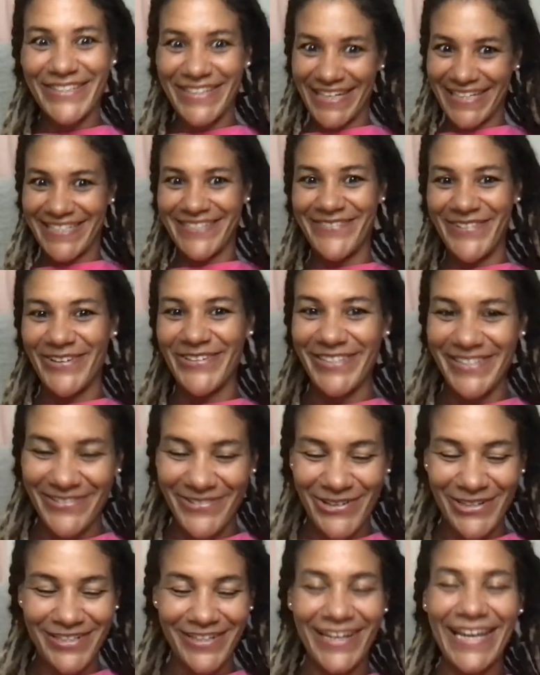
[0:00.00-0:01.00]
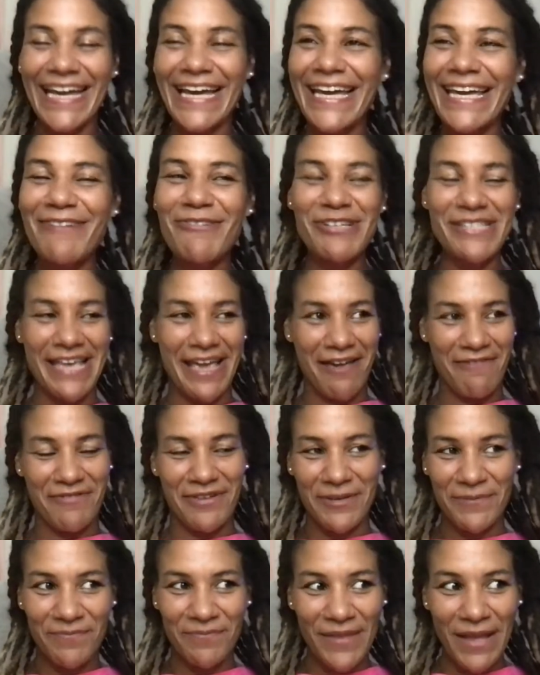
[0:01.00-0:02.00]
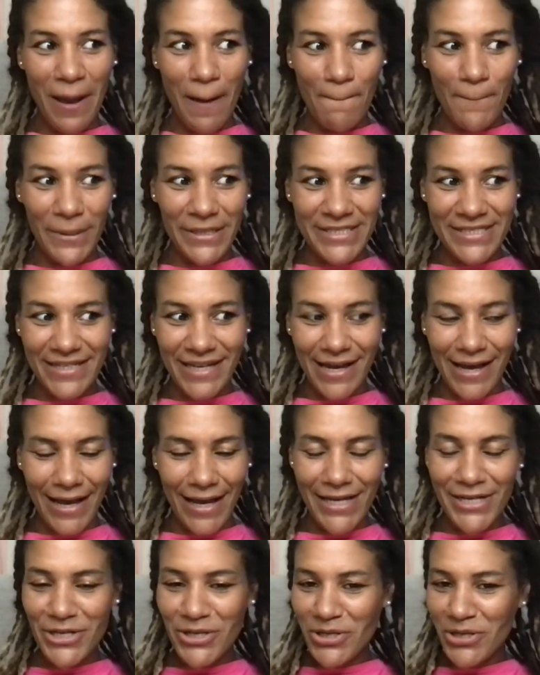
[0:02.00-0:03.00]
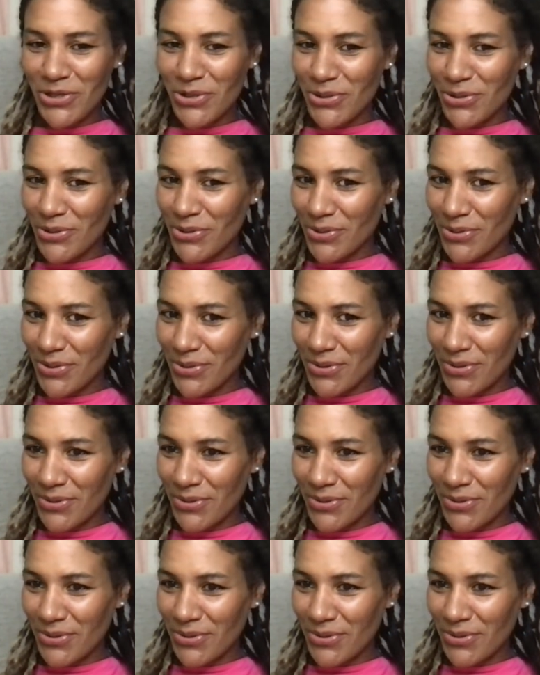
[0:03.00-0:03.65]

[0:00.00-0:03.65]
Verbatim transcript: to get him out of the water. It was heavy, but I don't know.